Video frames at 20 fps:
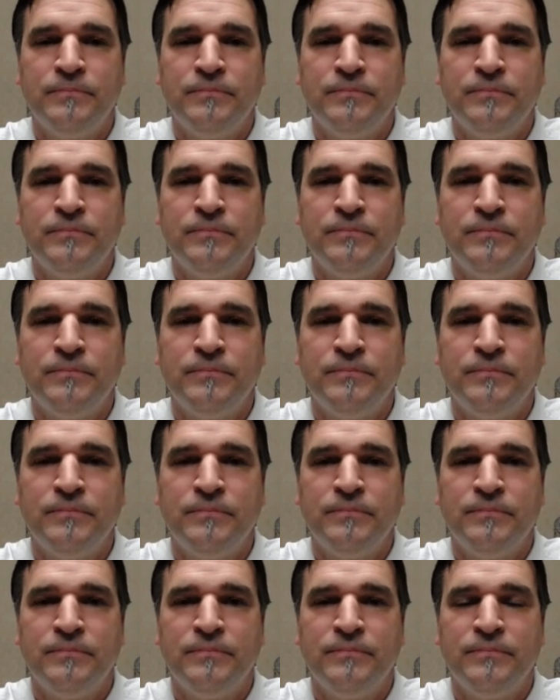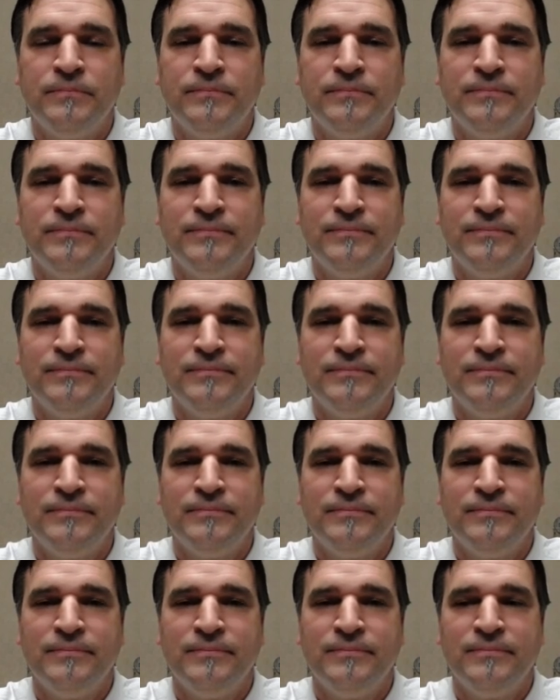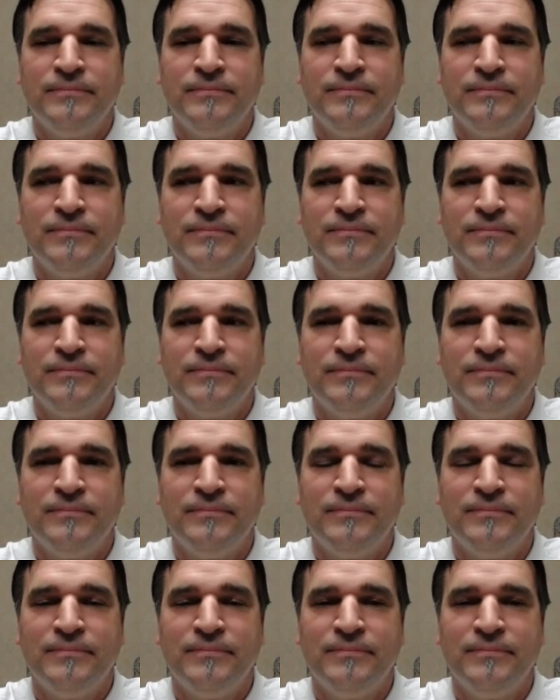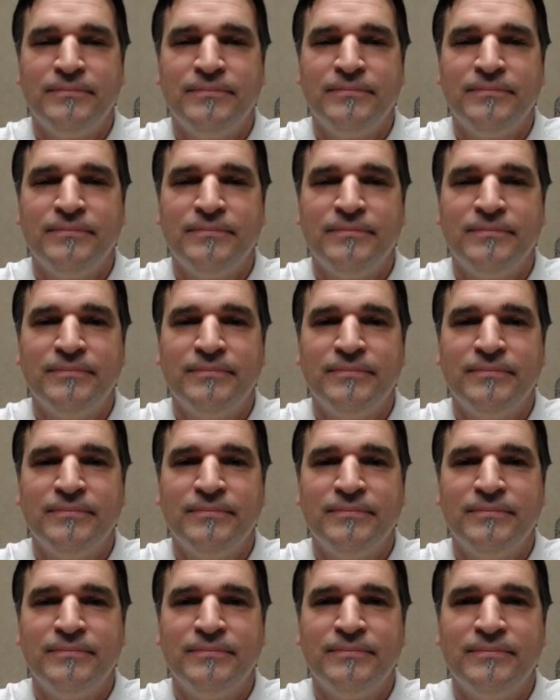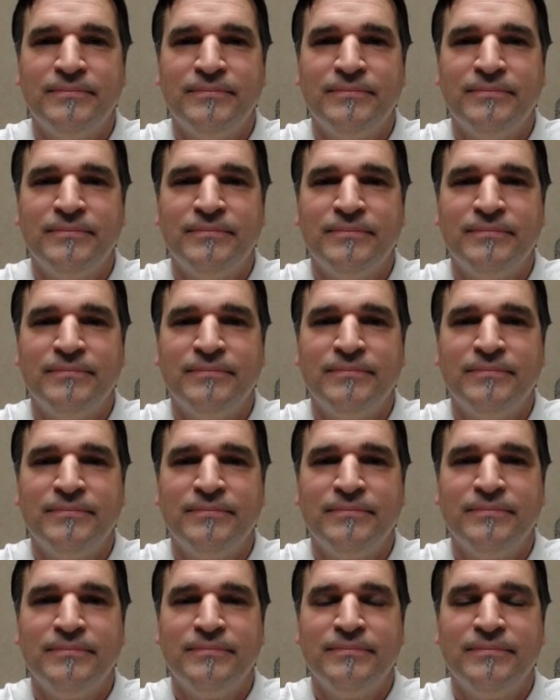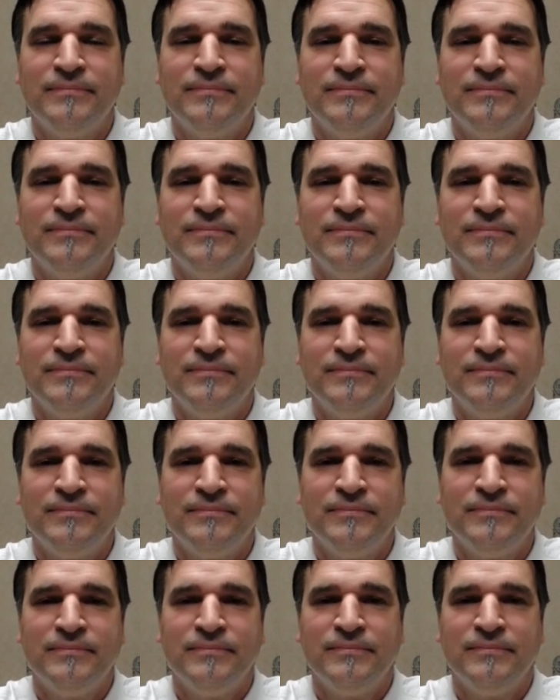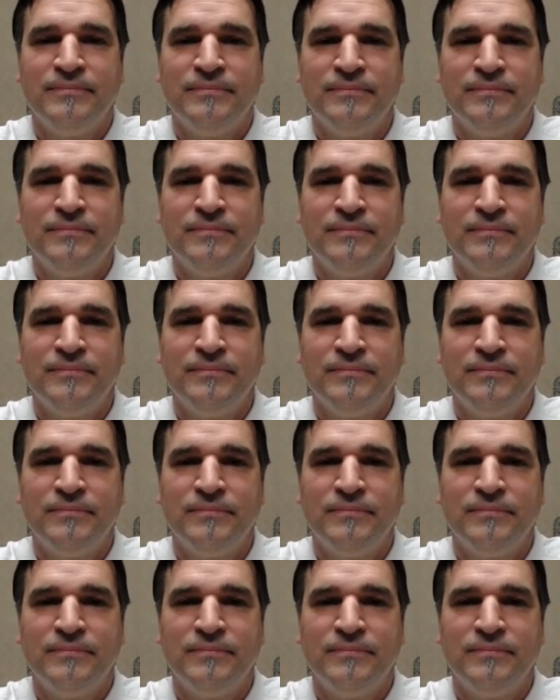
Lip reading: The person shown says nothing.